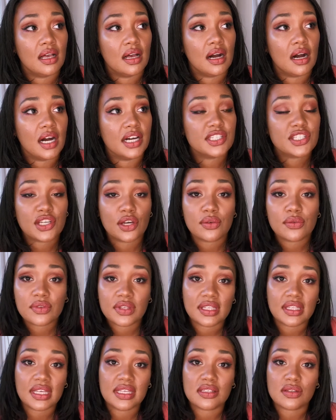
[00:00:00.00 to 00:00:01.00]
I don't
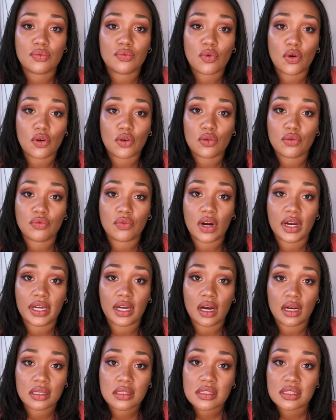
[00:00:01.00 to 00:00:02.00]
think there's a wrong or right
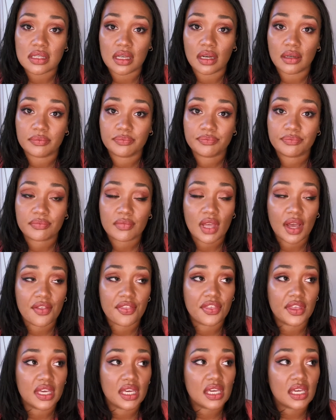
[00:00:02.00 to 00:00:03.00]
answer. I
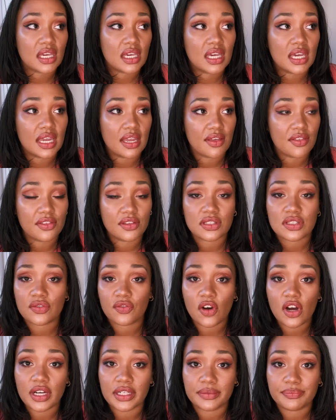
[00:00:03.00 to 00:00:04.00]
think either's
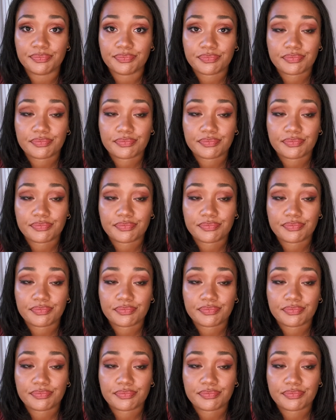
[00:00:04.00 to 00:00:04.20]
fine.